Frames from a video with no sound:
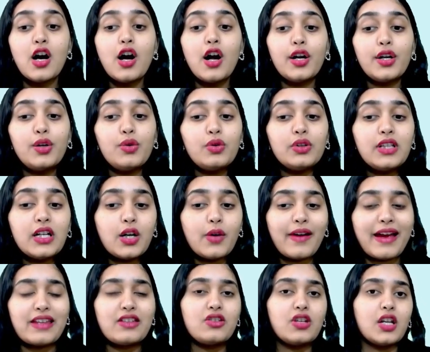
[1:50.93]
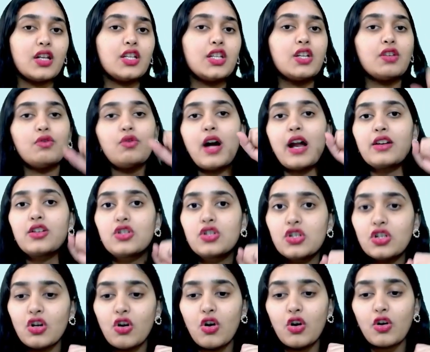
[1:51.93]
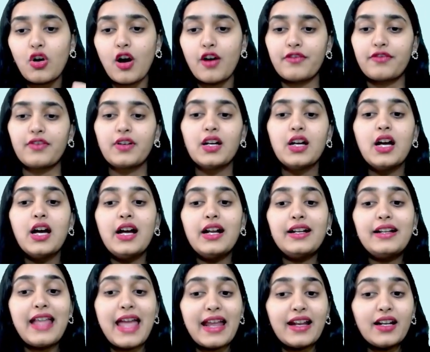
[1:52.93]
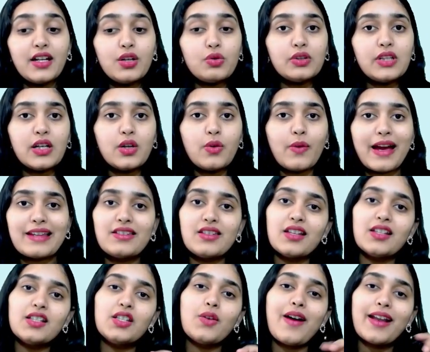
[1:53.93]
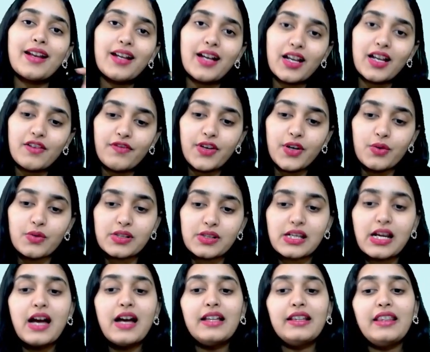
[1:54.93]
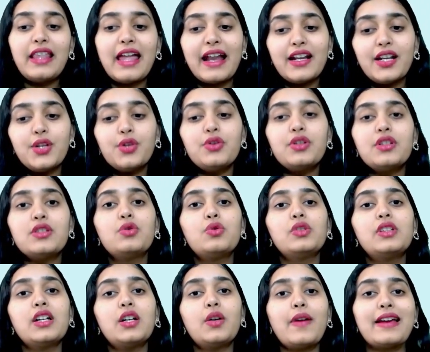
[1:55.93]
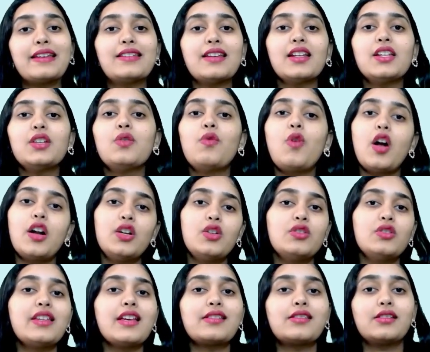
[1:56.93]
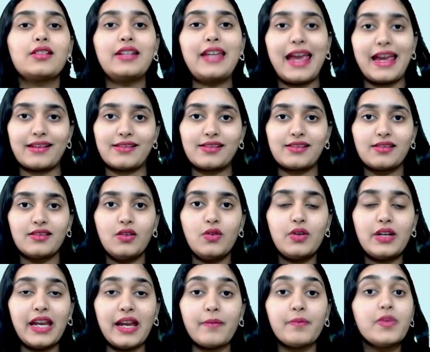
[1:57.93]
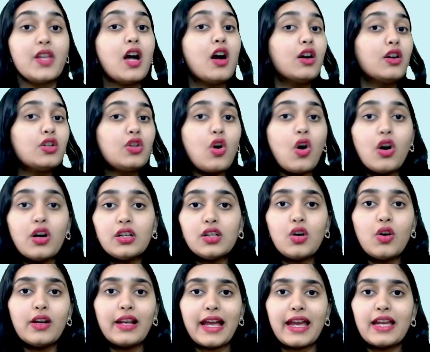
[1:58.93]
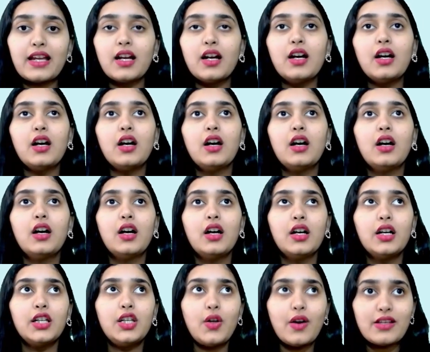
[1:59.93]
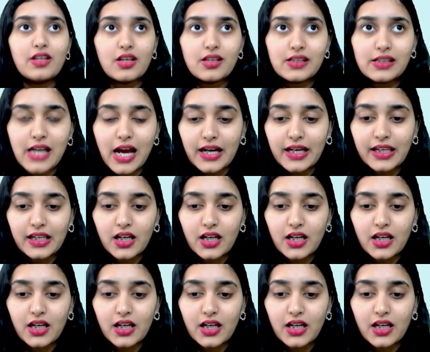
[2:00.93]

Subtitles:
do the question you are sure of, then do the questions you are confused, then do the question you want to just guess. Okay, don't go like you are just stuck in